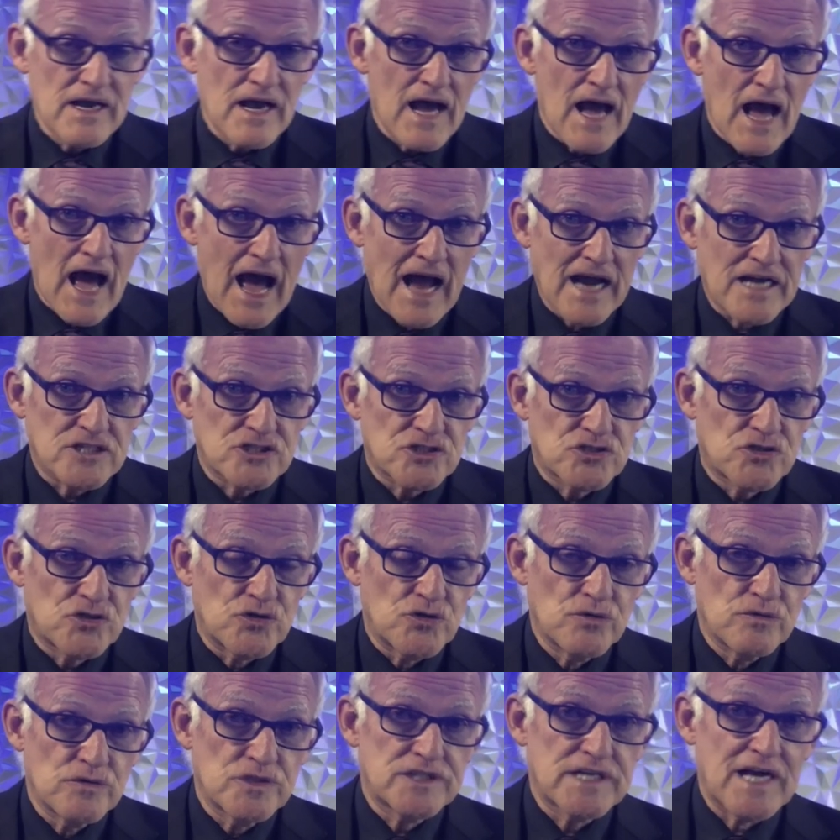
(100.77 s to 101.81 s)
Acts
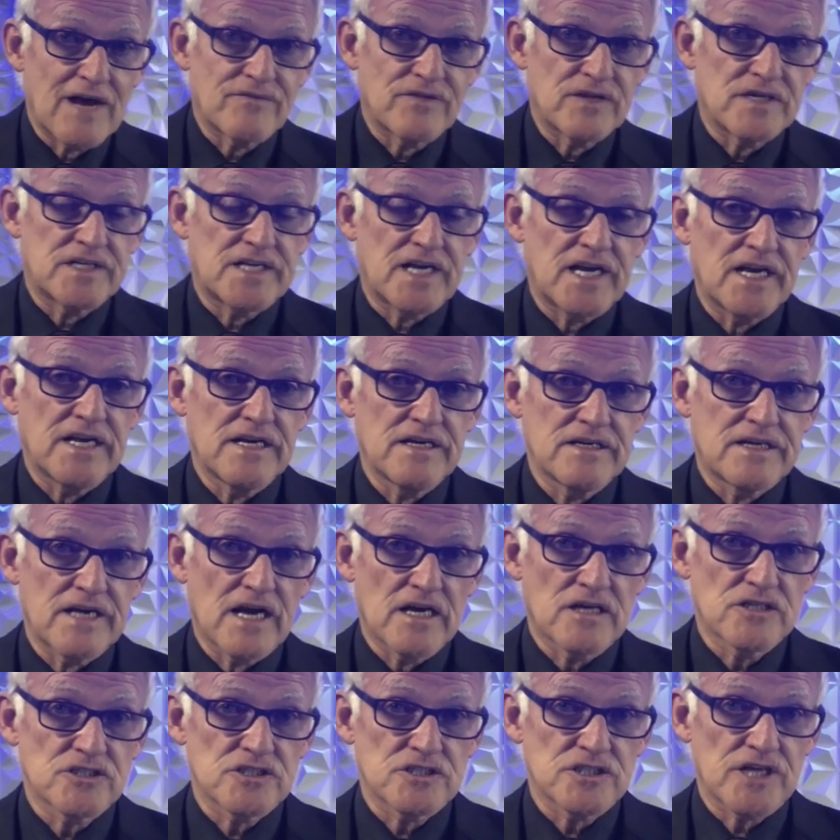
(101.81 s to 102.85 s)
2:17
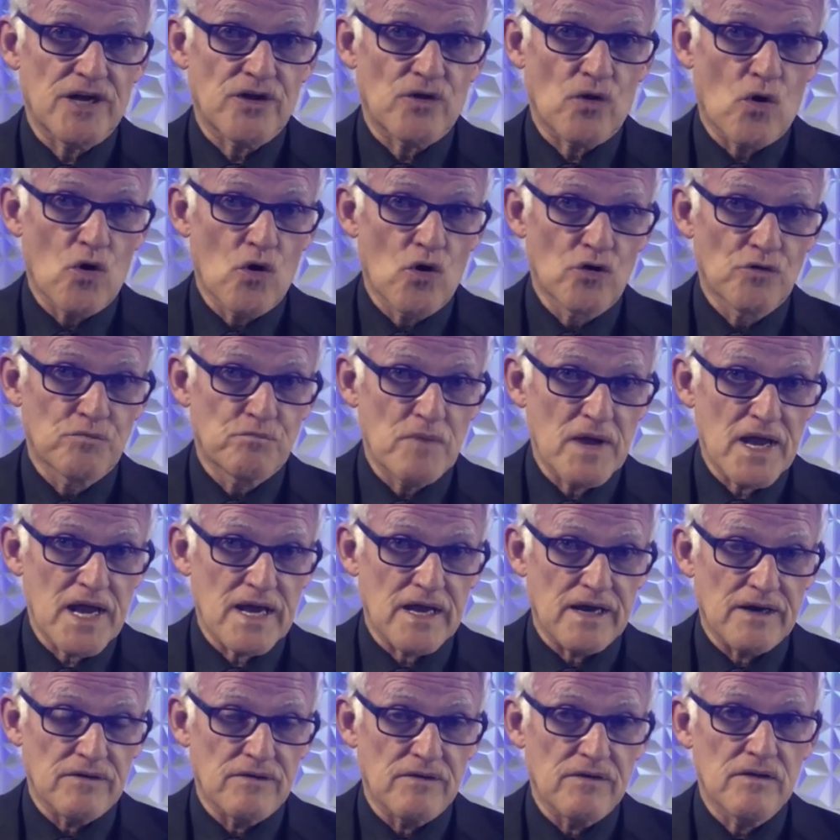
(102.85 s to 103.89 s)
tells us that old
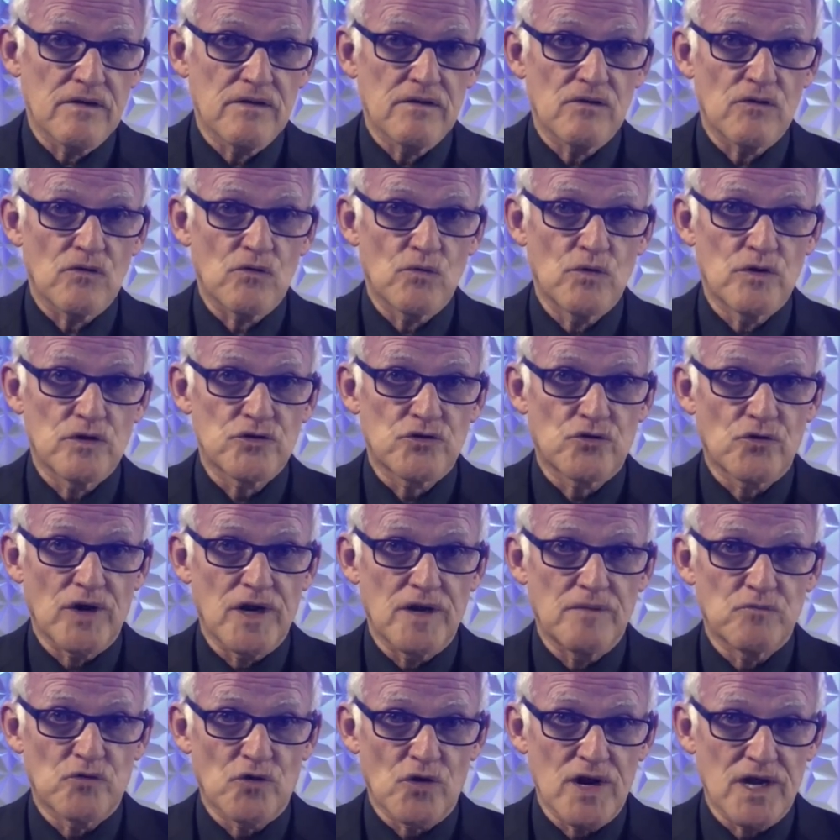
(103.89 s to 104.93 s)
men will
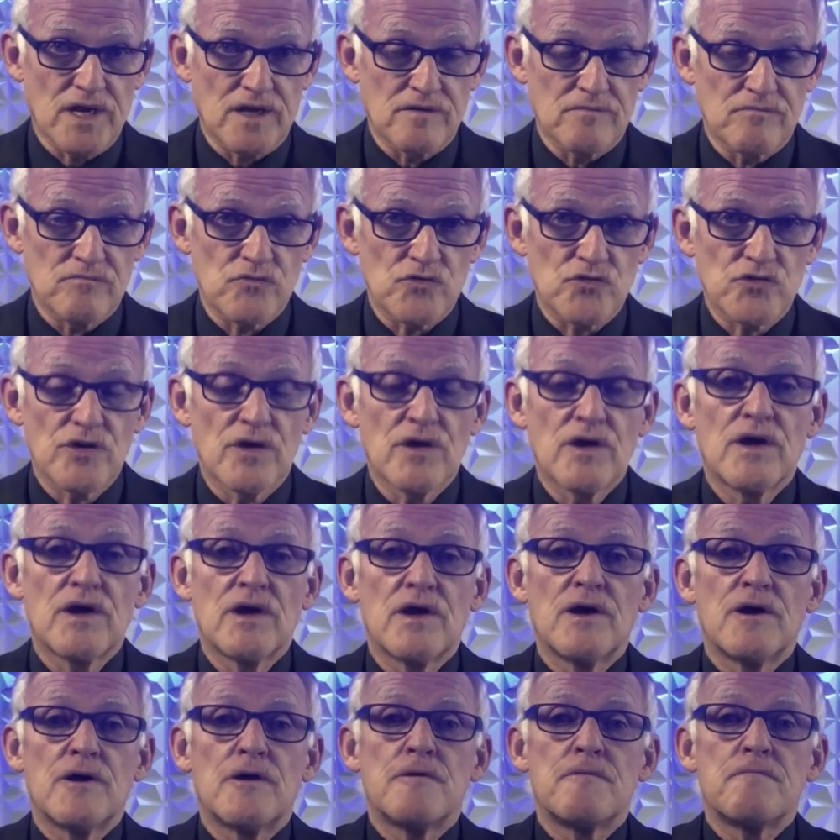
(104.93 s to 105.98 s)
dream dreams.
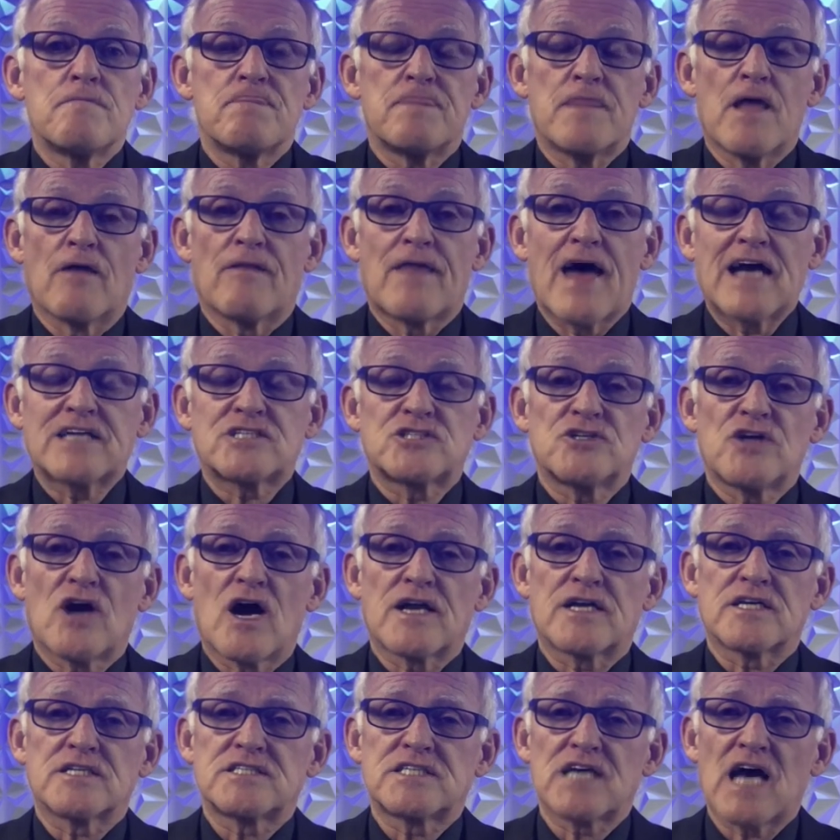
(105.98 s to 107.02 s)
Now that's
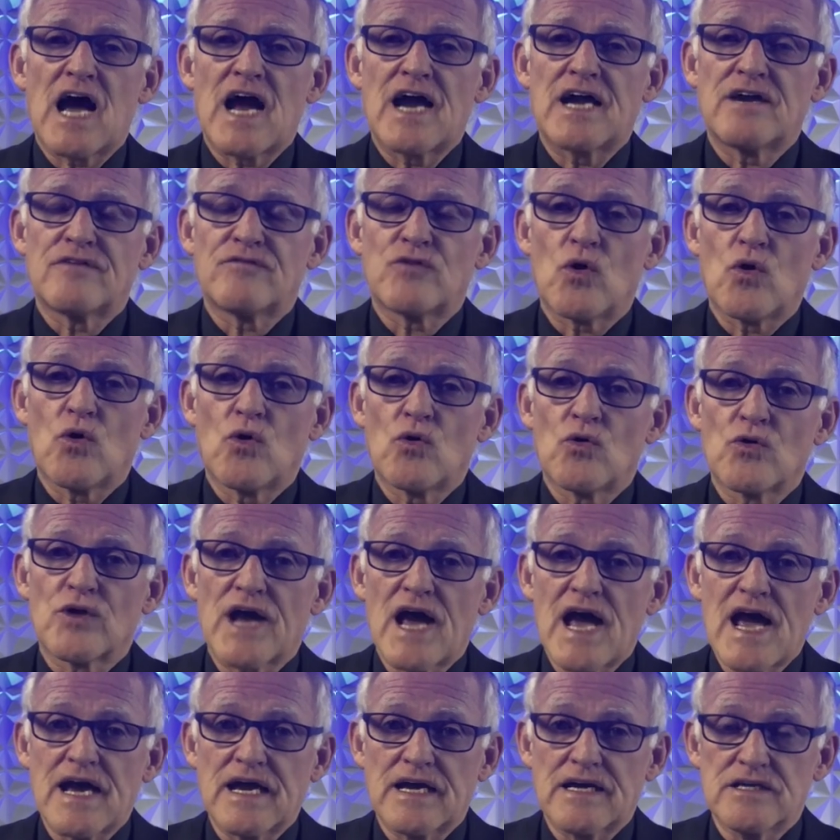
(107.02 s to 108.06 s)
not a sign of old
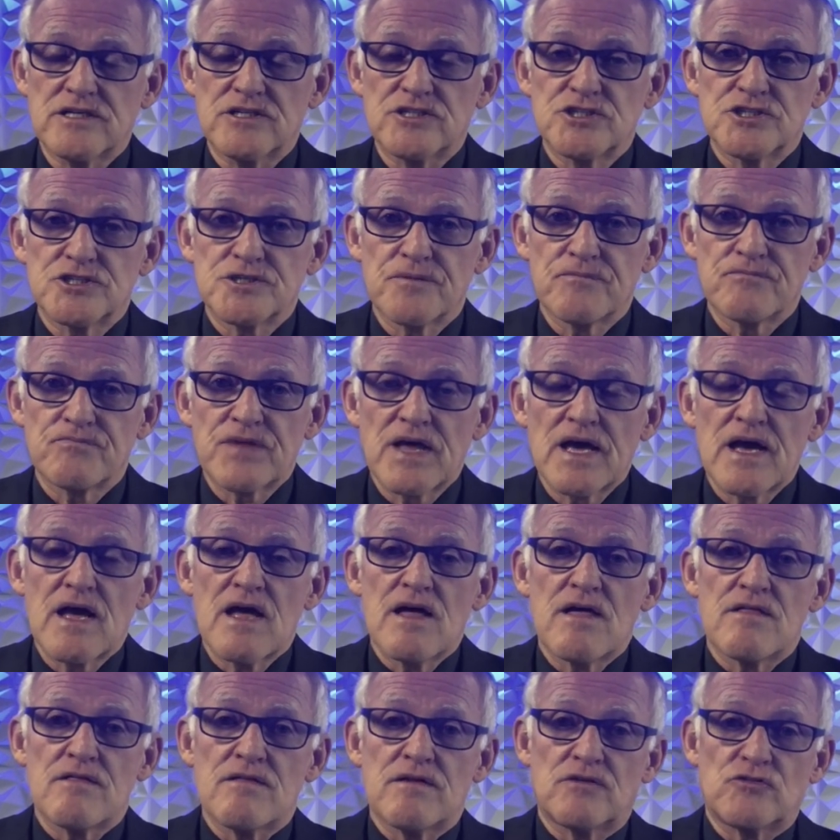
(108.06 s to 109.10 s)
age.
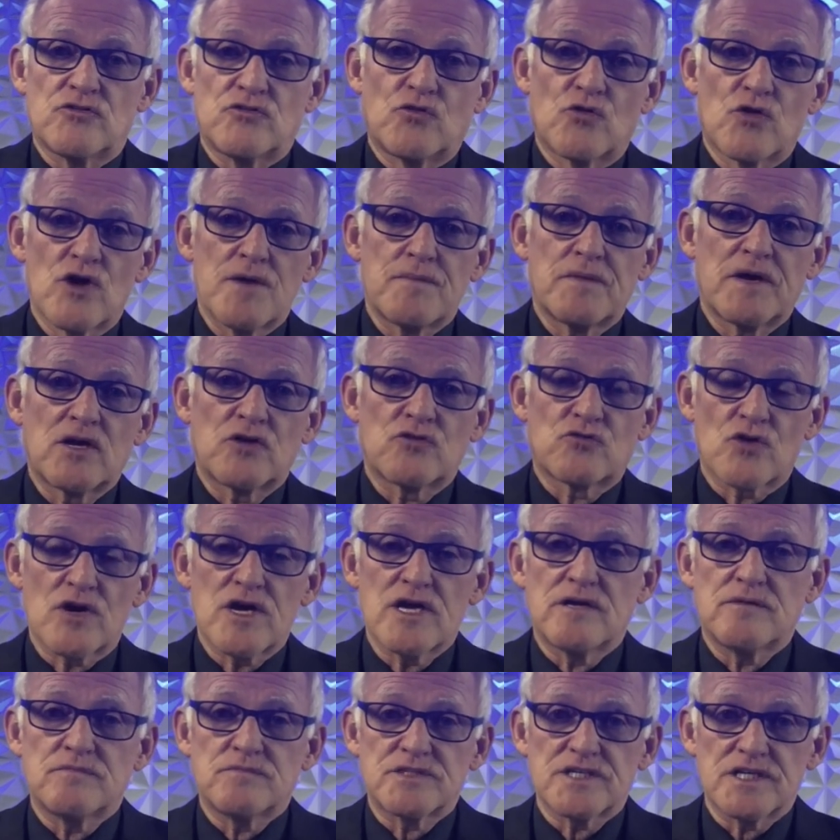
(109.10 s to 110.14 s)
Dreaming
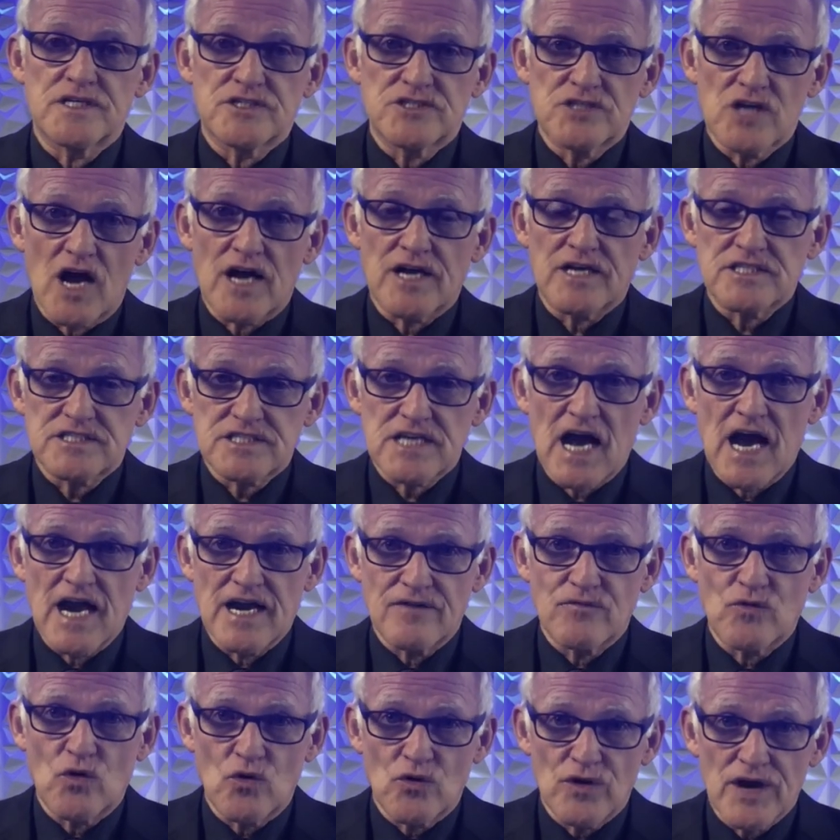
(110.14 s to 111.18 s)
dreams is not a sign
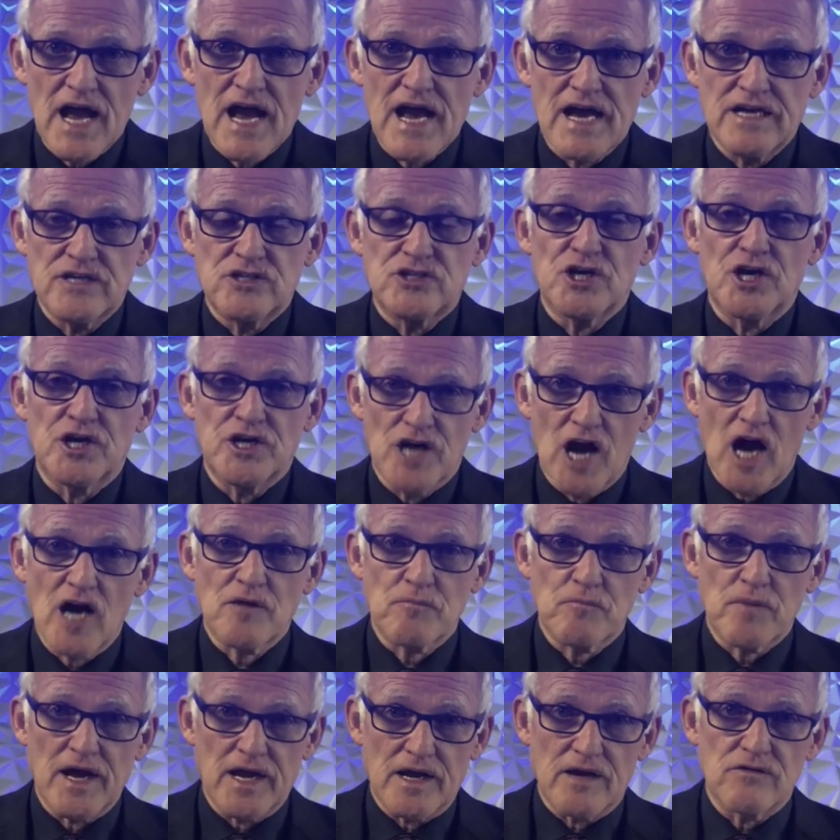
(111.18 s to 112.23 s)
of old age.
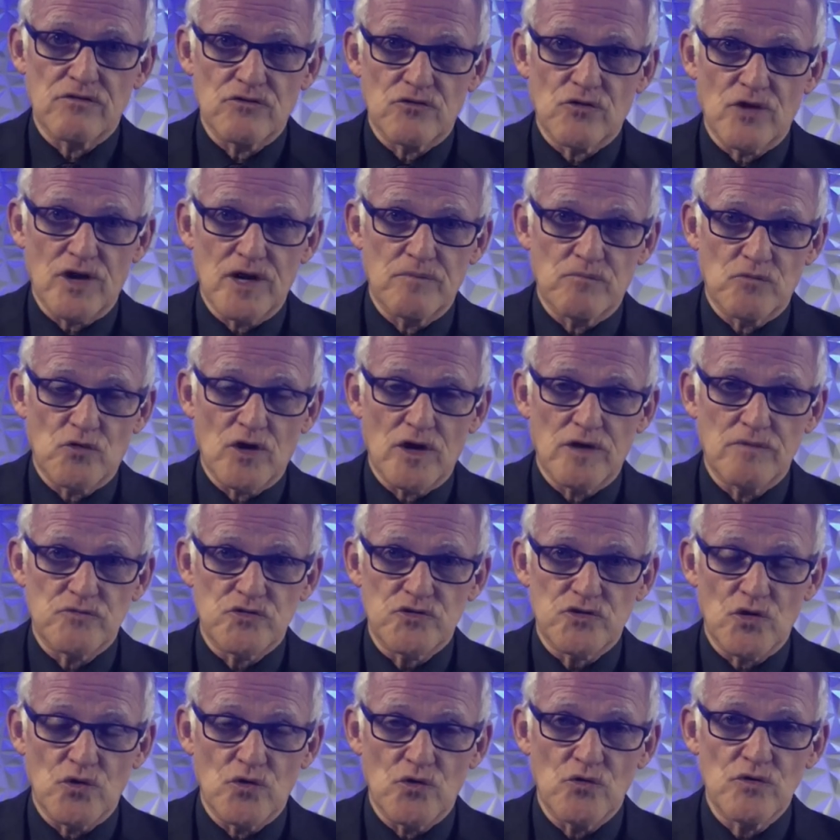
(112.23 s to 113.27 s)
Young men dream dreams
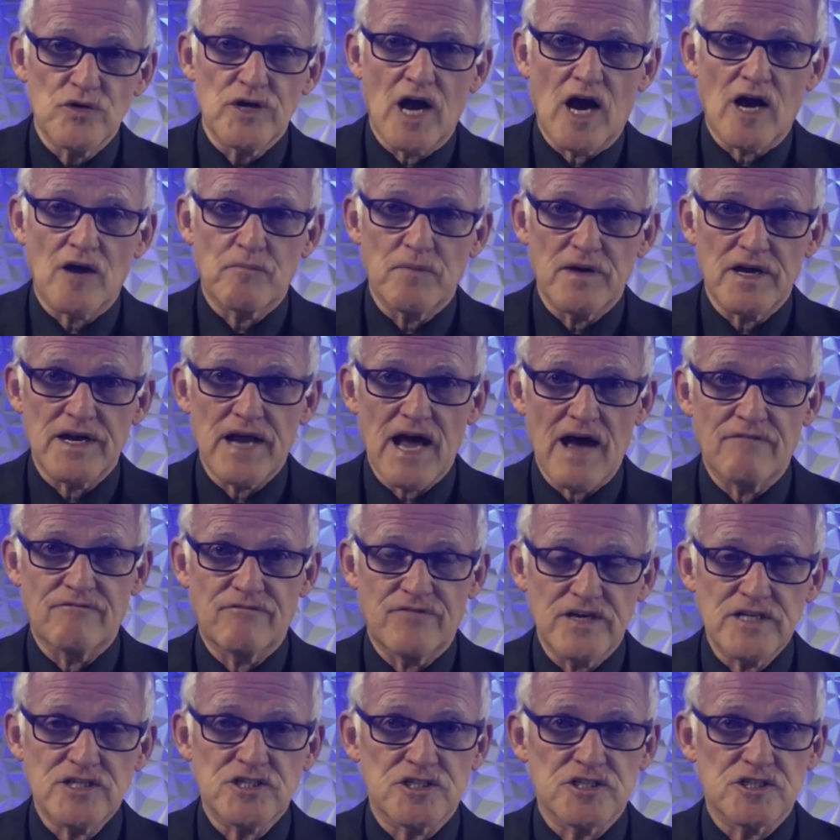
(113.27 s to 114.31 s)
too. Young men have
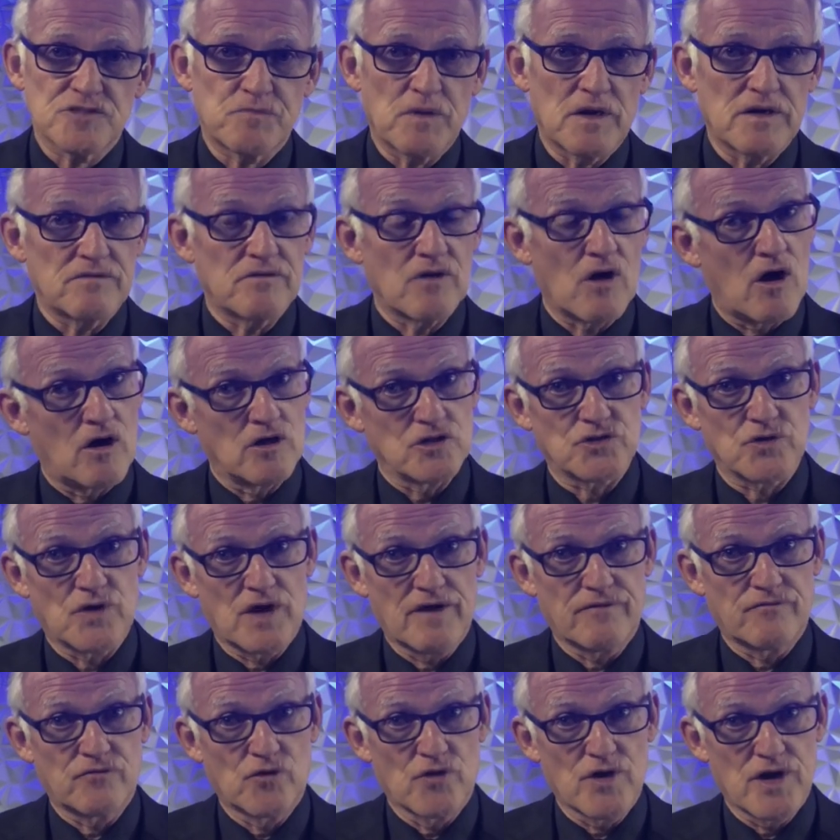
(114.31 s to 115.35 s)
visions but also
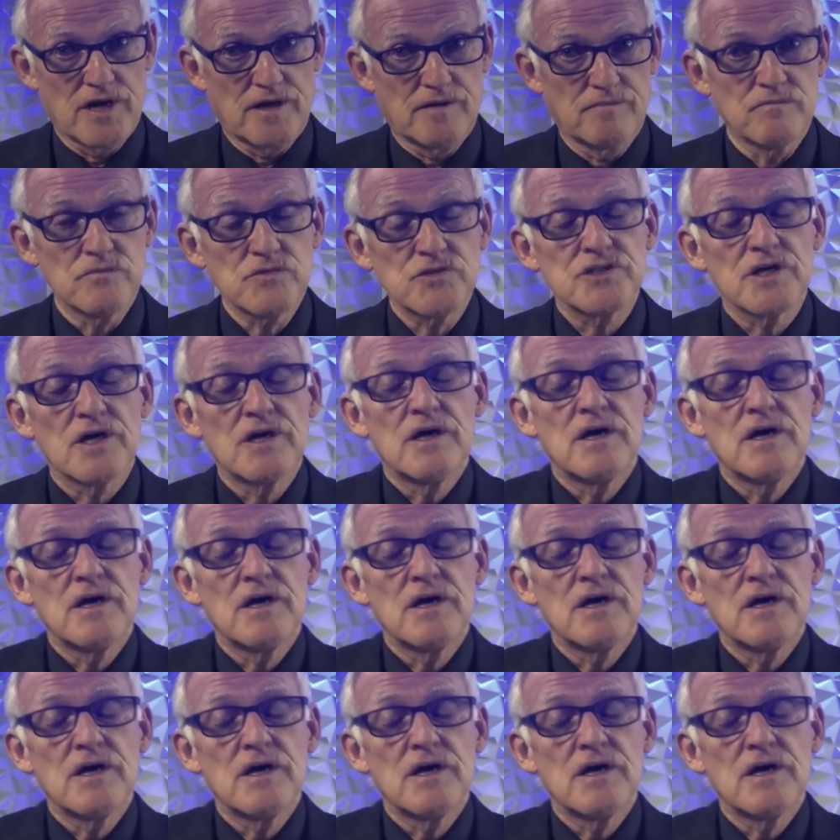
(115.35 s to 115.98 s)
have dreams.